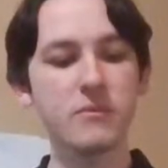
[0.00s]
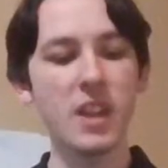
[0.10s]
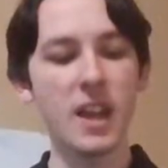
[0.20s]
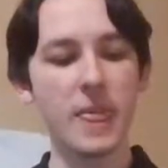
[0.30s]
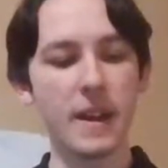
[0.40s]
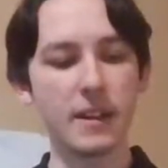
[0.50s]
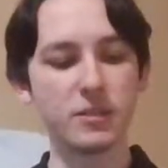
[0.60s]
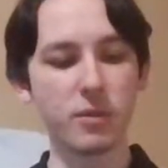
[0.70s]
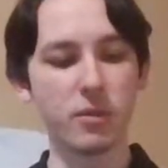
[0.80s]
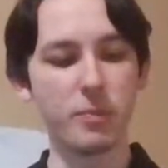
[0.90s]
and that is
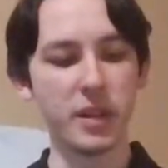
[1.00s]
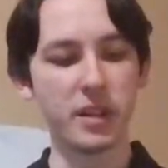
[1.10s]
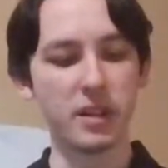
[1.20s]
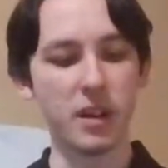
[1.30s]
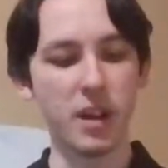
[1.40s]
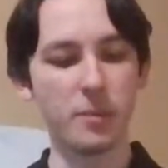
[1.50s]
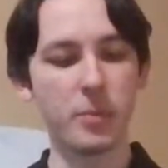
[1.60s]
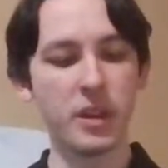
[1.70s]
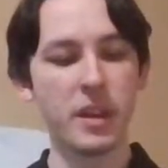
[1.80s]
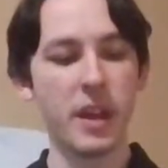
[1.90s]
where we're picking
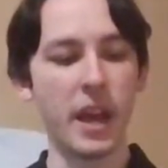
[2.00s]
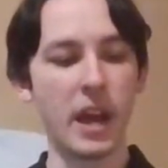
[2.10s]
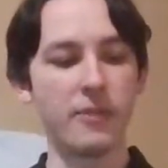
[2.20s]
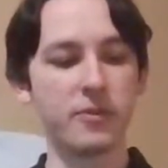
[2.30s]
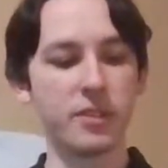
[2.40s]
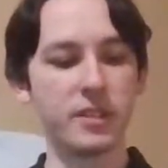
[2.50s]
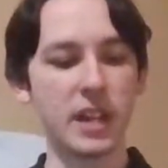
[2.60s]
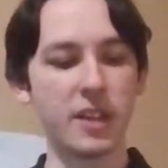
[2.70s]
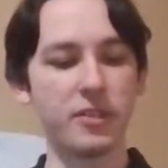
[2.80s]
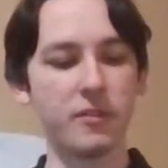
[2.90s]
up after the
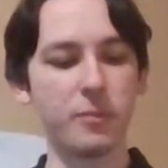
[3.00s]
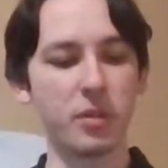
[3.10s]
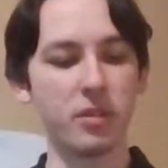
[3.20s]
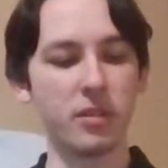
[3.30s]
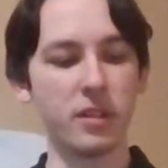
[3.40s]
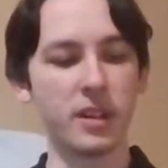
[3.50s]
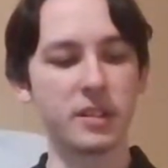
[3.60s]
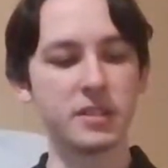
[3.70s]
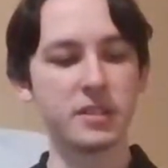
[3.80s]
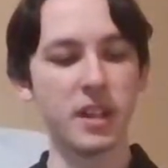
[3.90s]
death of
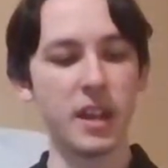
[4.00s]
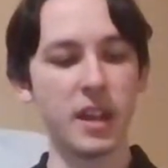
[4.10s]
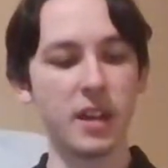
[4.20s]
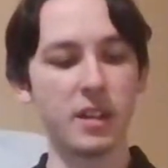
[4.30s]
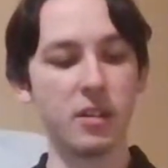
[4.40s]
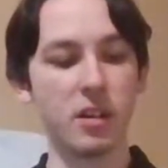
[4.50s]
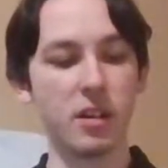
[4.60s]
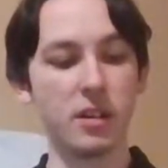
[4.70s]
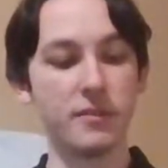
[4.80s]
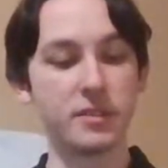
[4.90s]
Pertinax and
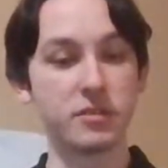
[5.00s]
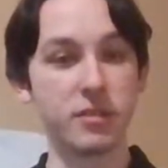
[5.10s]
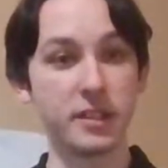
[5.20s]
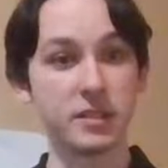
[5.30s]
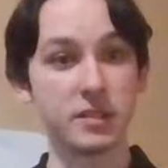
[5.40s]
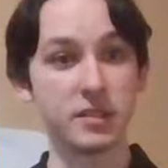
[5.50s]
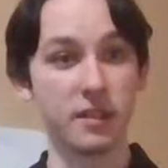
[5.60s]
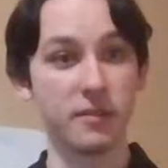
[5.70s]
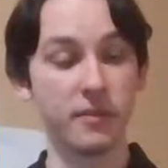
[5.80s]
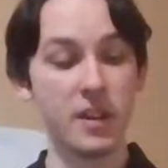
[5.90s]
all of this crazy
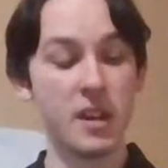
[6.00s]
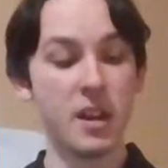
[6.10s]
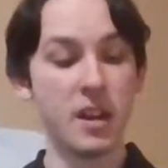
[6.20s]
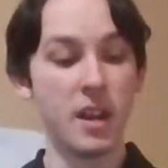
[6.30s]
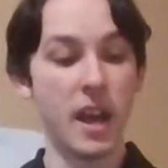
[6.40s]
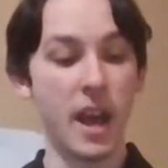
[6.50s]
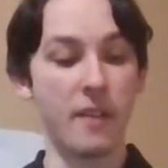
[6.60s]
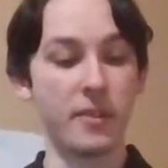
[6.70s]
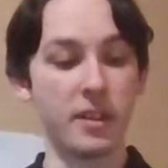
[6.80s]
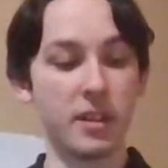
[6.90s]
stuff
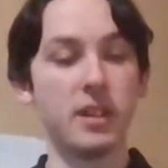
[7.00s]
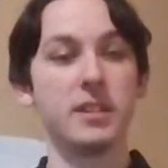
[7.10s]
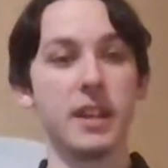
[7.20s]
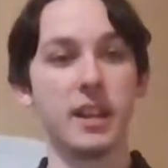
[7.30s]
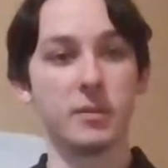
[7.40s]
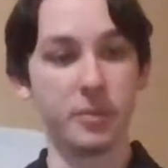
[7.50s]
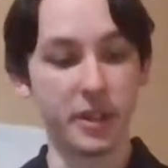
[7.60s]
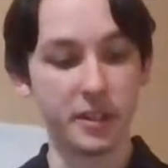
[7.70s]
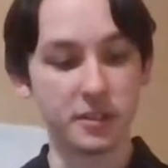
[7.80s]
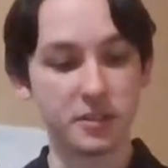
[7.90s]
having taken
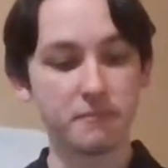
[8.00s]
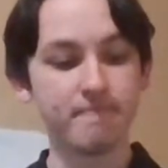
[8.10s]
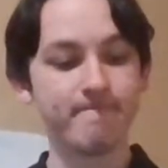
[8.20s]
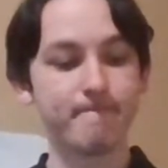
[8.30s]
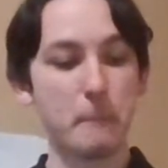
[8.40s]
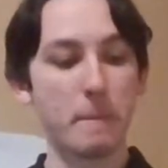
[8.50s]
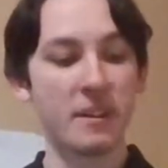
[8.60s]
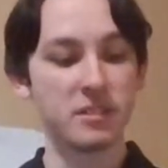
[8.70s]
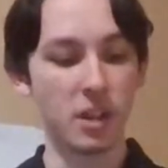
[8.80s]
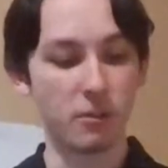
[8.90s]
place.
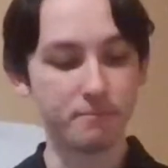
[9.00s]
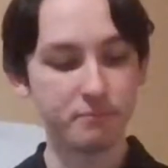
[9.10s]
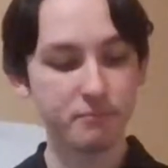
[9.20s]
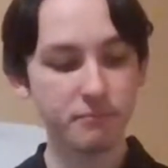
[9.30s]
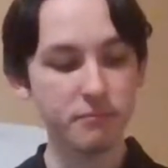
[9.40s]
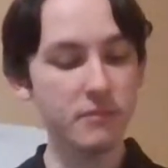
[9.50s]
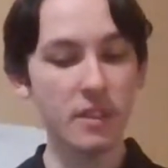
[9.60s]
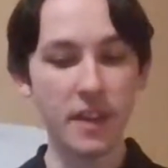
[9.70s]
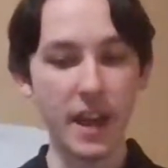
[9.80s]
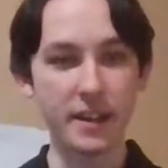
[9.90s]
So
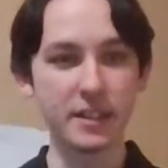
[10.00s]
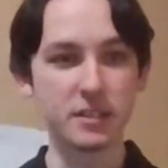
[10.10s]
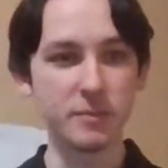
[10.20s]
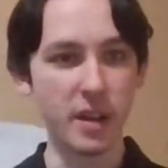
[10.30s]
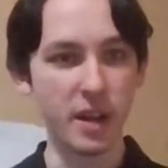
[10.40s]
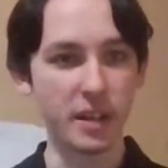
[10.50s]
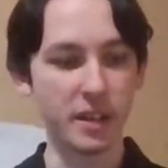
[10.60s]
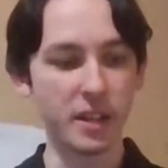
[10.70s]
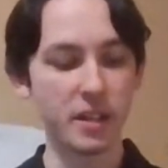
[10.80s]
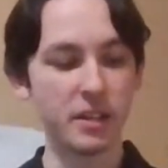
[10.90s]
that is
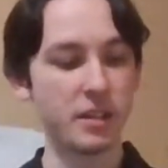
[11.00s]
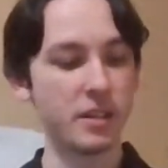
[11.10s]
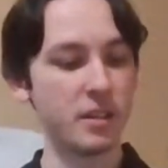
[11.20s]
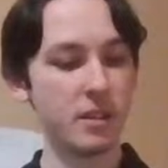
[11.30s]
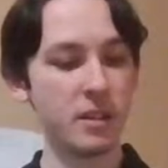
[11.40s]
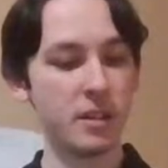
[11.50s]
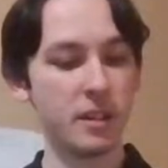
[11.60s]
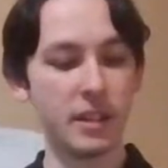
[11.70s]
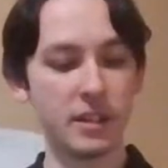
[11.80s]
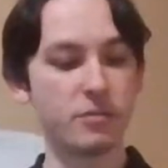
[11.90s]
my
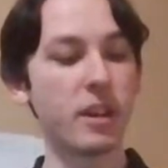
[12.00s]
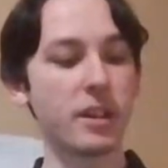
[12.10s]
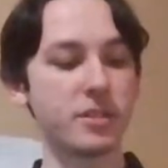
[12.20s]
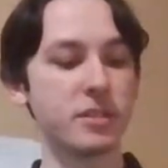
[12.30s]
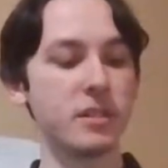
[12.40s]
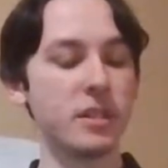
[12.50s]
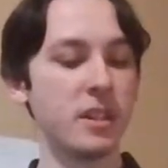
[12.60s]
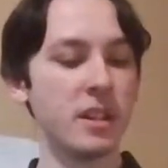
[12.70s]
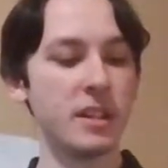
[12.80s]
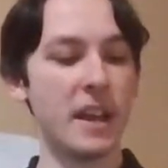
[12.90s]
introduction.
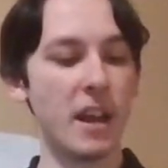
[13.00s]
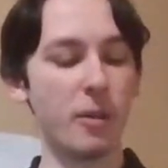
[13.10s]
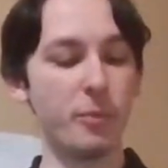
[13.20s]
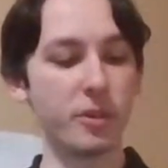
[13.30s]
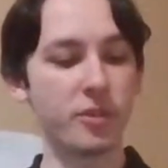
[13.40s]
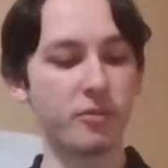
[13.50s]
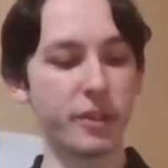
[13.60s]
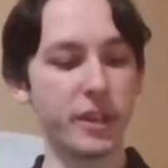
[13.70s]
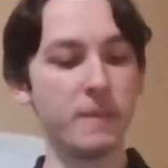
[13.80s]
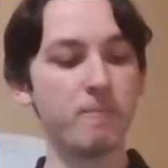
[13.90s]
Now, Book
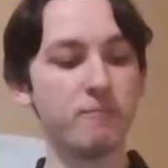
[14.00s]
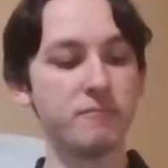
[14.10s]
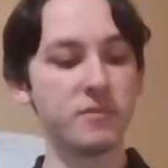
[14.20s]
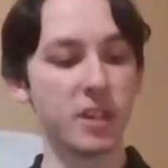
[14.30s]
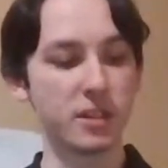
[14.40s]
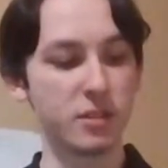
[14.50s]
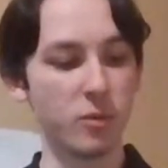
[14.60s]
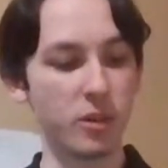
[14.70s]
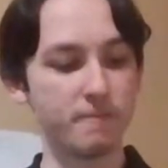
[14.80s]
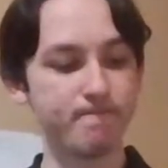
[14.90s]
3, Section
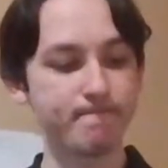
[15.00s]
1.